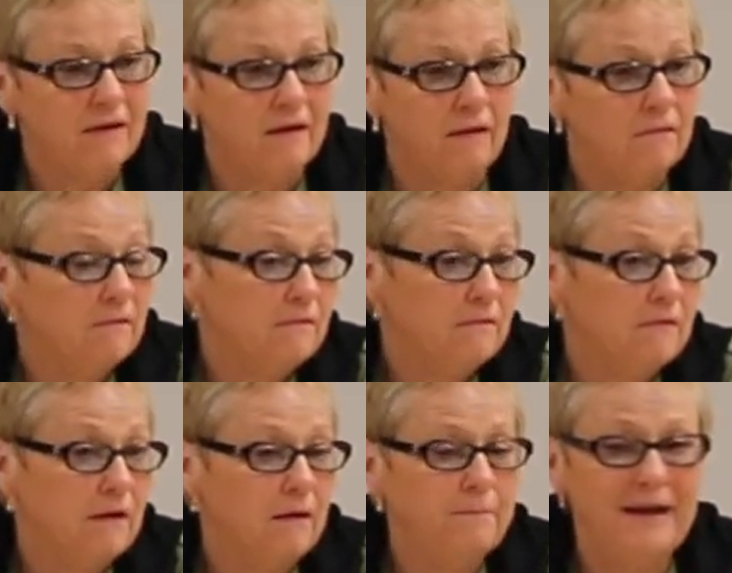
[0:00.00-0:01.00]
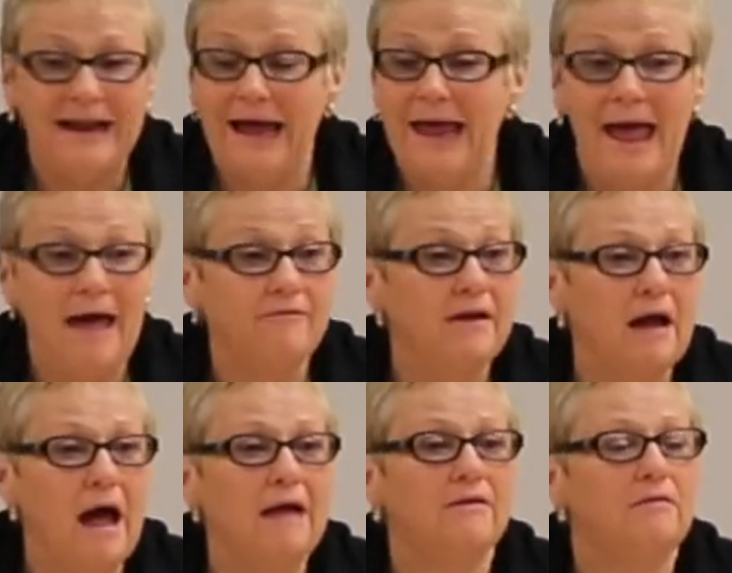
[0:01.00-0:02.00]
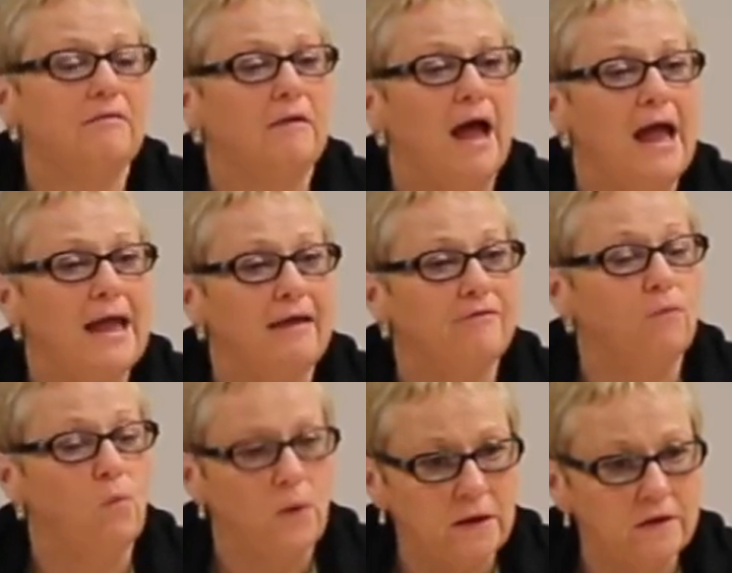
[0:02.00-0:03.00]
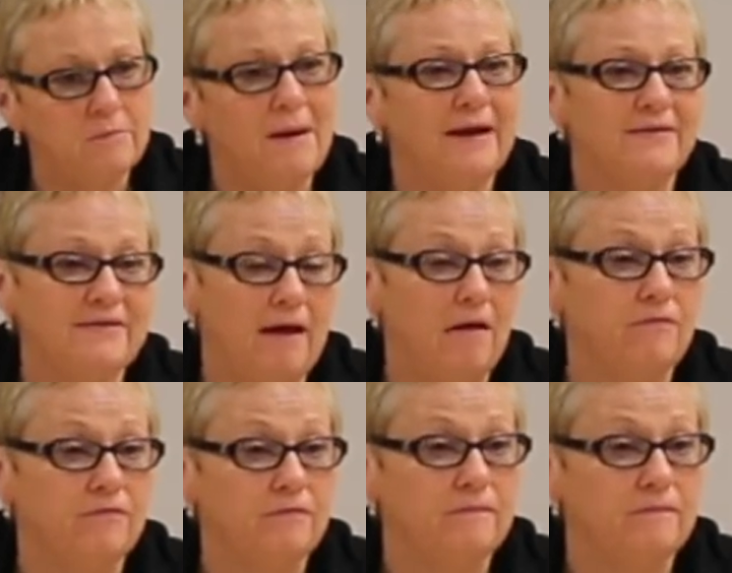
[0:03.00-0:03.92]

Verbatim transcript: You know, but I have got, I have willed myself